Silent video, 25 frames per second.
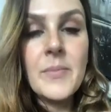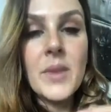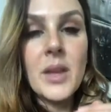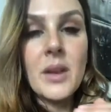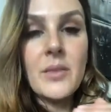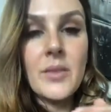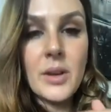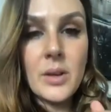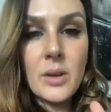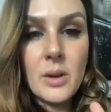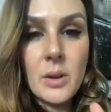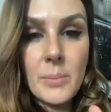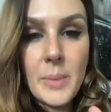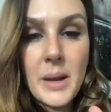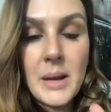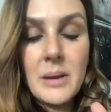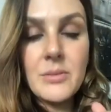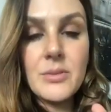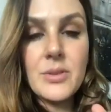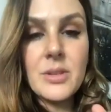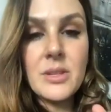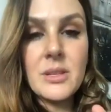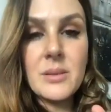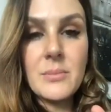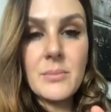Have I got
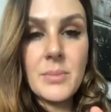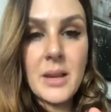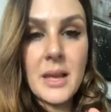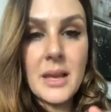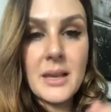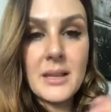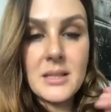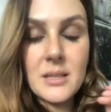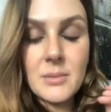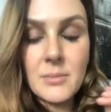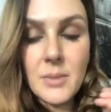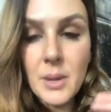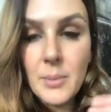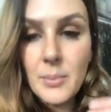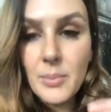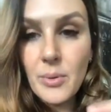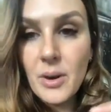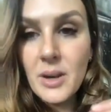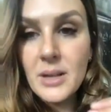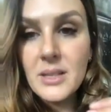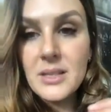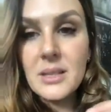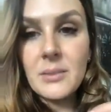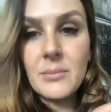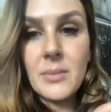boundaries in place? Am I
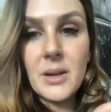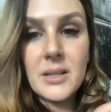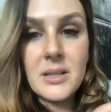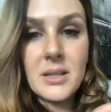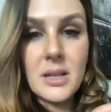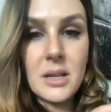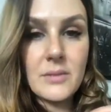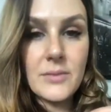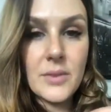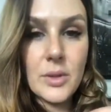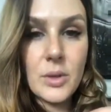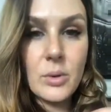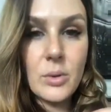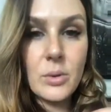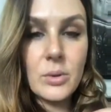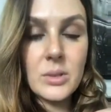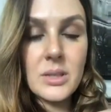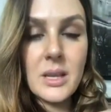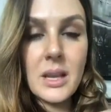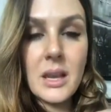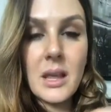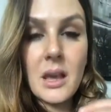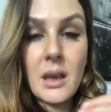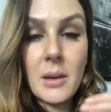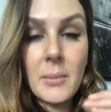pricing myself
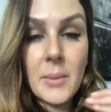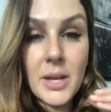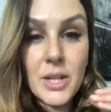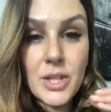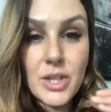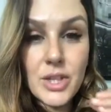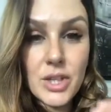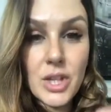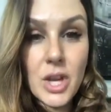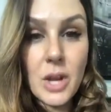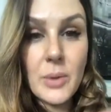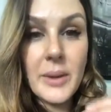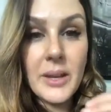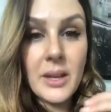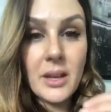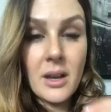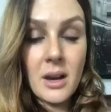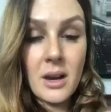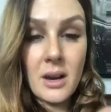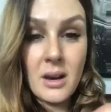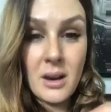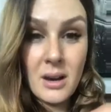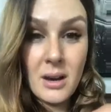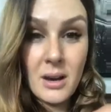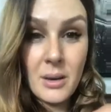accordingly? Am I showing
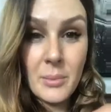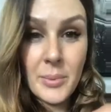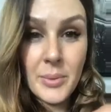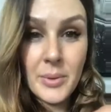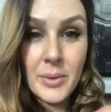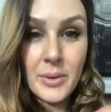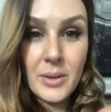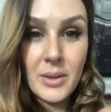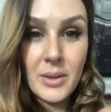up